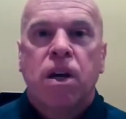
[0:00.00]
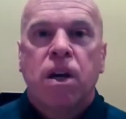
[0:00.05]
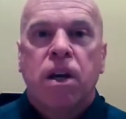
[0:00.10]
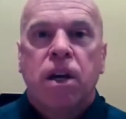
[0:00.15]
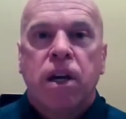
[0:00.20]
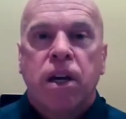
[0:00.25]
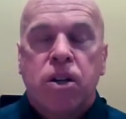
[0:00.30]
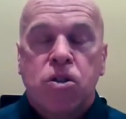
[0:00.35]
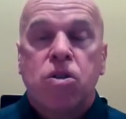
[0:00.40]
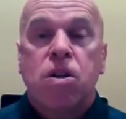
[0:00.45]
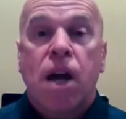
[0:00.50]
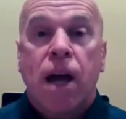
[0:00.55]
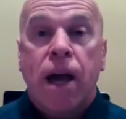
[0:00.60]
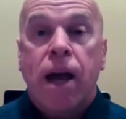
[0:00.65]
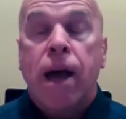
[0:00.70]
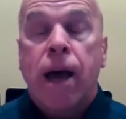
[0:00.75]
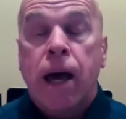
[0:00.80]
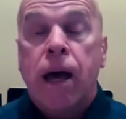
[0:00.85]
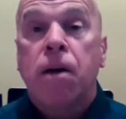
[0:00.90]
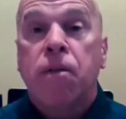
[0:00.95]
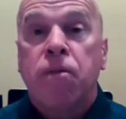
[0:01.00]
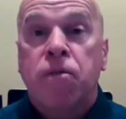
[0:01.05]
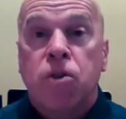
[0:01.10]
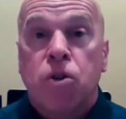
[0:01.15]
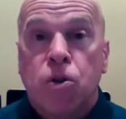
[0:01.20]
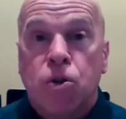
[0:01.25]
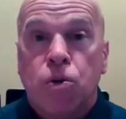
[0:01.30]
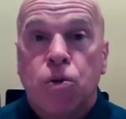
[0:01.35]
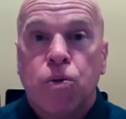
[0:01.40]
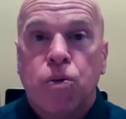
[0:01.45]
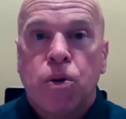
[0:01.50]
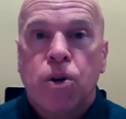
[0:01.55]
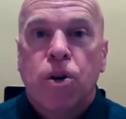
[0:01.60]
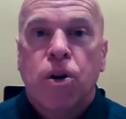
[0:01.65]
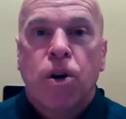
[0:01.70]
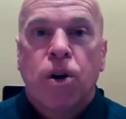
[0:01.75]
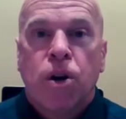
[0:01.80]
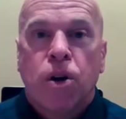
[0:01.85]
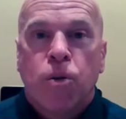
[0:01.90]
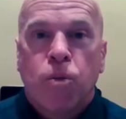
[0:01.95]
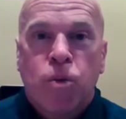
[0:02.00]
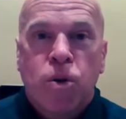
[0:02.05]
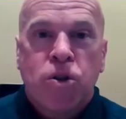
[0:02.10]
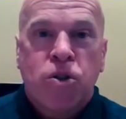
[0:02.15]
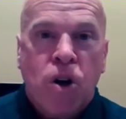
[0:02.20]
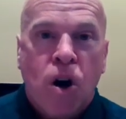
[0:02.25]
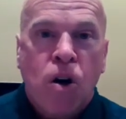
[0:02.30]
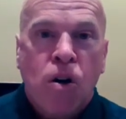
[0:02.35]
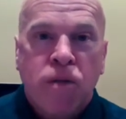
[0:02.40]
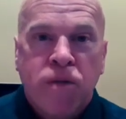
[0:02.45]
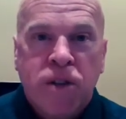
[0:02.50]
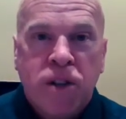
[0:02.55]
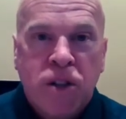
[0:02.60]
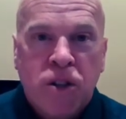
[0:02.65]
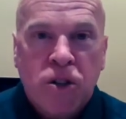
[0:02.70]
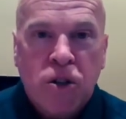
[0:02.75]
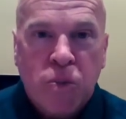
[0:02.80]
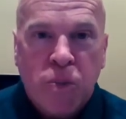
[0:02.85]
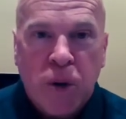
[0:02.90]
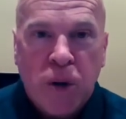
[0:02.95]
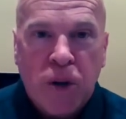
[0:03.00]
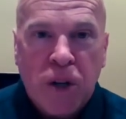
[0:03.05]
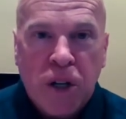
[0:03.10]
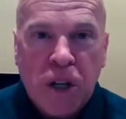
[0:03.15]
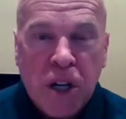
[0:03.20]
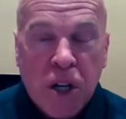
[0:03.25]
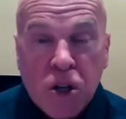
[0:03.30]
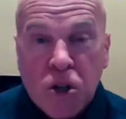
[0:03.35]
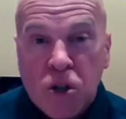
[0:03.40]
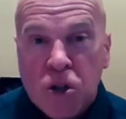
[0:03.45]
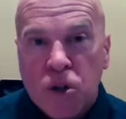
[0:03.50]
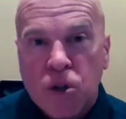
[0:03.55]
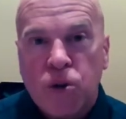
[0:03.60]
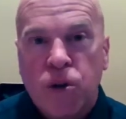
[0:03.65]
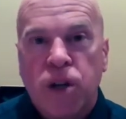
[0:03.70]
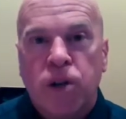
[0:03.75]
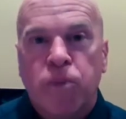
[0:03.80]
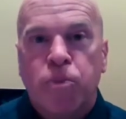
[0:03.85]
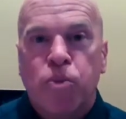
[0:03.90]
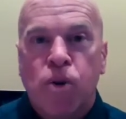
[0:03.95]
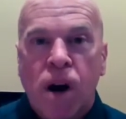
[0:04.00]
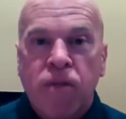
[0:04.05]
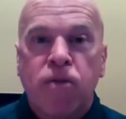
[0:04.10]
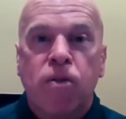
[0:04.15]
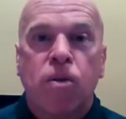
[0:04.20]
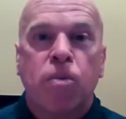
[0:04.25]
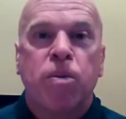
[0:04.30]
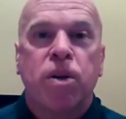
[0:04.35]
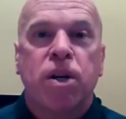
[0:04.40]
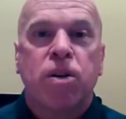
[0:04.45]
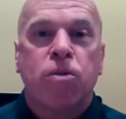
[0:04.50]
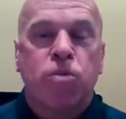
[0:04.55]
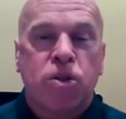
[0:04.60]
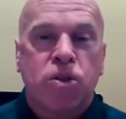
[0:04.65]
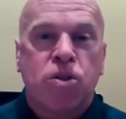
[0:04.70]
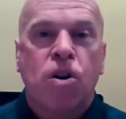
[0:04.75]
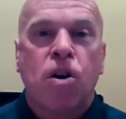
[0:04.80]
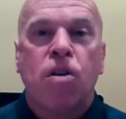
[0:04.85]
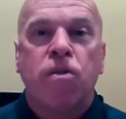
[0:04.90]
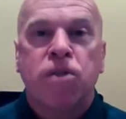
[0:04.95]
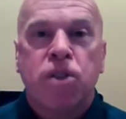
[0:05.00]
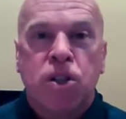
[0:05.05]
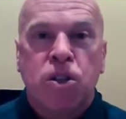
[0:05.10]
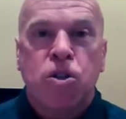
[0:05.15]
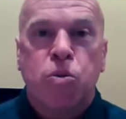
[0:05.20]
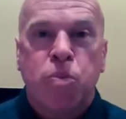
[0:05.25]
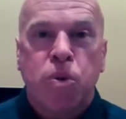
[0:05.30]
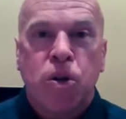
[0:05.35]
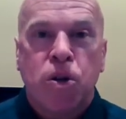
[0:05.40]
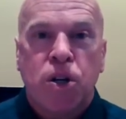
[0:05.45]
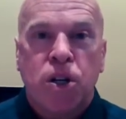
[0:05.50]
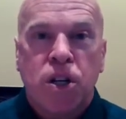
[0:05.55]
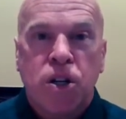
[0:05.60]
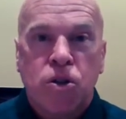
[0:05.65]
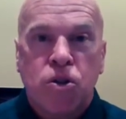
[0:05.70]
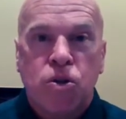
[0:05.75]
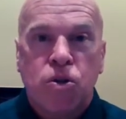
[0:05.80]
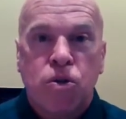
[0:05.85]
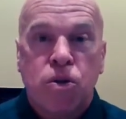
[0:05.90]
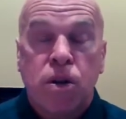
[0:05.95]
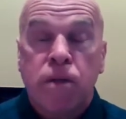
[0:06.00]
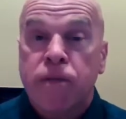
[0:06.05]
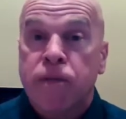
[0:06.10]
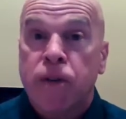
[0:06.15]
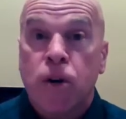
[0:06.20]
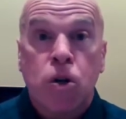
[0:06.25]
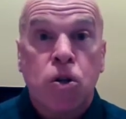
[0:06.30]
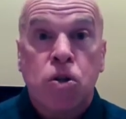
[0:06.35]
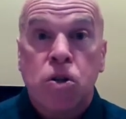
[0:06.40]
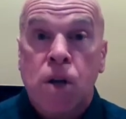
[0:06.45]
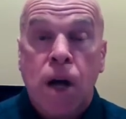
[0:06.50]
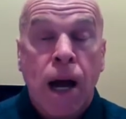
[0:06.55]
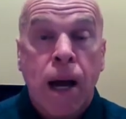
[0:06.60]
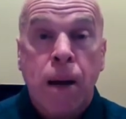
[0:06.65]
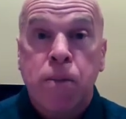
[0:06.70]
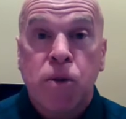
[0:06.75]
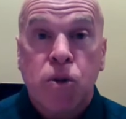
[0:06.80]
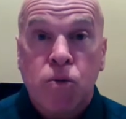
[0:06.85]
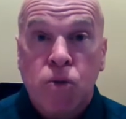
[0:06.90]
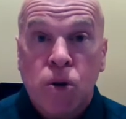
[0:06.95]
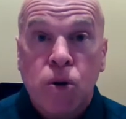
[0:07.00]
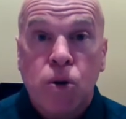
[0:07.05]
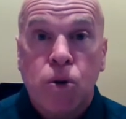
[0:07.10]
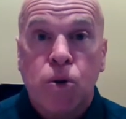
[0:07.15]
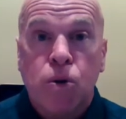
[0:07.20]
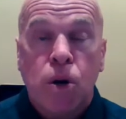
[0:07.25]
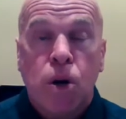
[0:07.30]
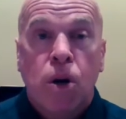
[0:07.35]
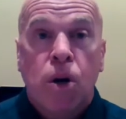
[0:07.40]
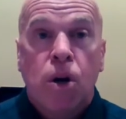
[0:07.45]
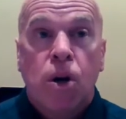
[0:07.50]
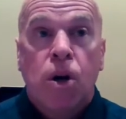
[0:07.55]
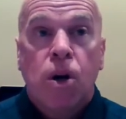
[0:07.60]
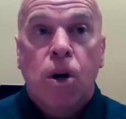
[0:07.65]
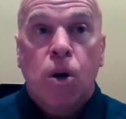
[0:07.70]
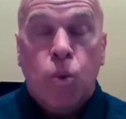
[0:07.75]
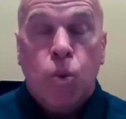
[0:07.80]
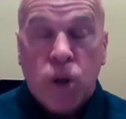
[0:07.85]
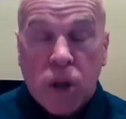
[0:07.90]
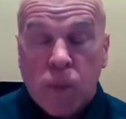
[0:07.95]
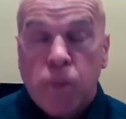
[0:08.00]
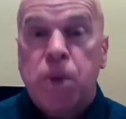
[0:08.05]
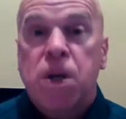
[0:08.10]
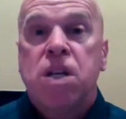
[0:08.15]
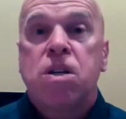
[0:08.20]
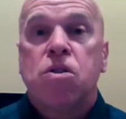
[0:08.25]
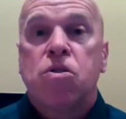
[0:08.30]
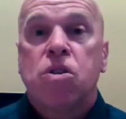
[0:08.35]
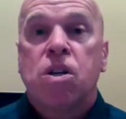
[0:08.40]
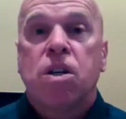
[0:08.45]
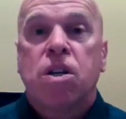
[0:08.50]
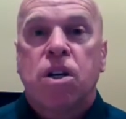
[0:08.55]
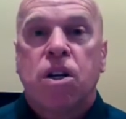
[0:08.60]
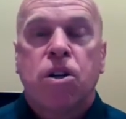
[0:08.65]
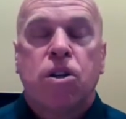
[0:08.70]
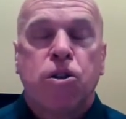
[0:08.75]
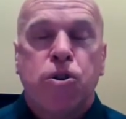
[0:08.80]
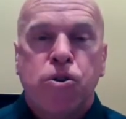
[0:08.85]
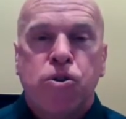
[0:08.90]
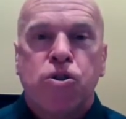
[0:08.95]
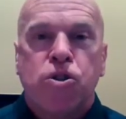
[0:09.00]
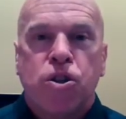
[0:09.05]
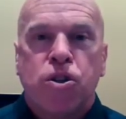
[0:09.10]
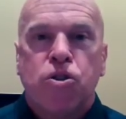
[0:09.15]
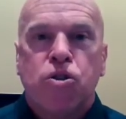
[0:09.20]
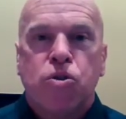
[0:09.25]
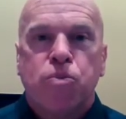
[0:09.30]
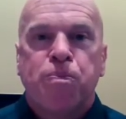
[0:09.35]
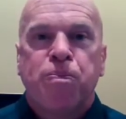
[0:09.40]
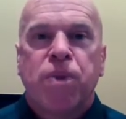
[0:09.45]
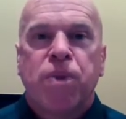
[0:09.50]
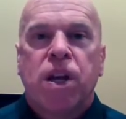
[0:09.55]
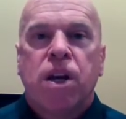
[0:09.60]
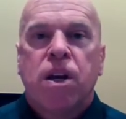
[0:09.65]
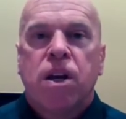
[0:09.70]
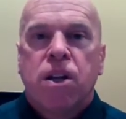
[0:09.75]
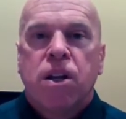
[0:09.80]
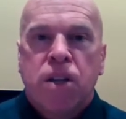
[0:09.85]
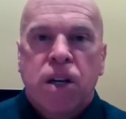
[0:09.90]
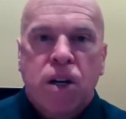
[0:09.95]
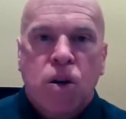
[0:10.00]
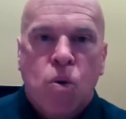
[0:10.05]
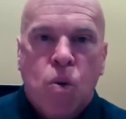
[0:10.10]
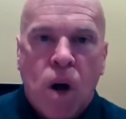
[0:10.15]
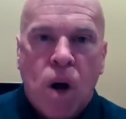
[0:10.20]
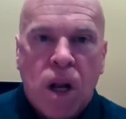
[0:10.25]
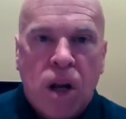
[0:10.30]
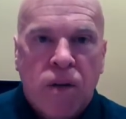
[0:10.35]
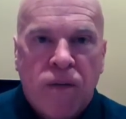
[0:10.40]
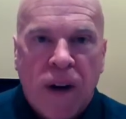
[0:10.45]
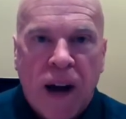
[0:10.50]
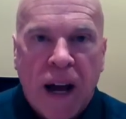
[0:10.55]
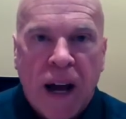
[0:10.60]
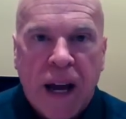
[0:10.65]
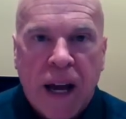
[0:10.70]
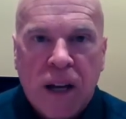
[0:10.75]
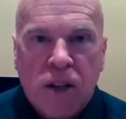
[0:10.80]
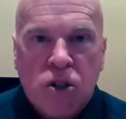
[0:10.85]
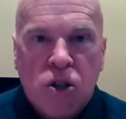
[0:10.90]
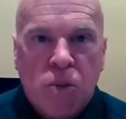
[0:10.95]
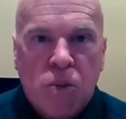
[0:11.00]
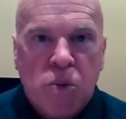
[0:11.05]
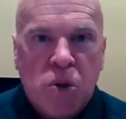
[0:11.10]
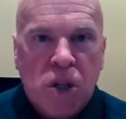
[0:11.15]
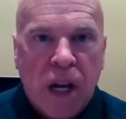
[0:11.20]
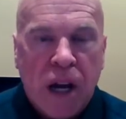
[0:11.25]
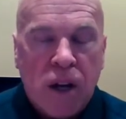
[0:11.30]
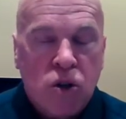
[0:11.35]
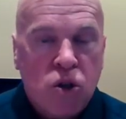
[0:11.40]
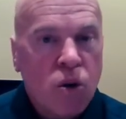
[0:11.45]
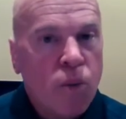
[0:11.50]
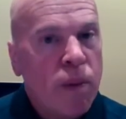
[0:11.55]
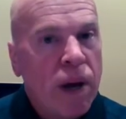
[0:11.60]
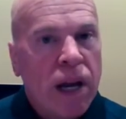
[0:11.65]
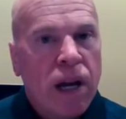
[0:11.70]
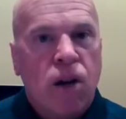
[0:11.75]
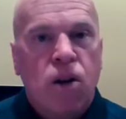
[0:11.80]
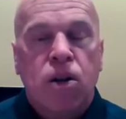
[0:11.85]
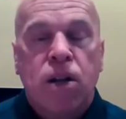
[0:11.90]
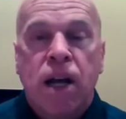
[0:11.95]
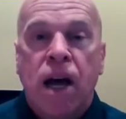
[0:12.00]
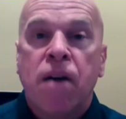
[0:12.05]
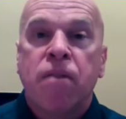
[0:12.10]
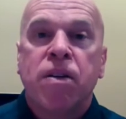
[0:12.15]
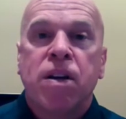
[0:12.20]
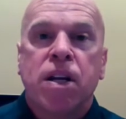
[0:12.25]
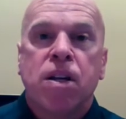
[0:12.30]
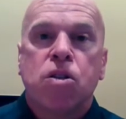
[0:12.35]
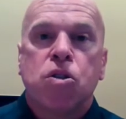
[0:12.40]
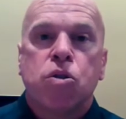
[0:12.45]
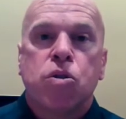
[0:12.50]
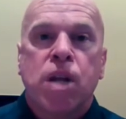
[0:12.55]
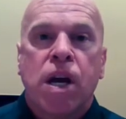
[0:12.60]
is to have you resolve the disputed issue, and preferably resolve the disputed issue the first time through with opinions and conclusions that qualify as substantial medical evidence.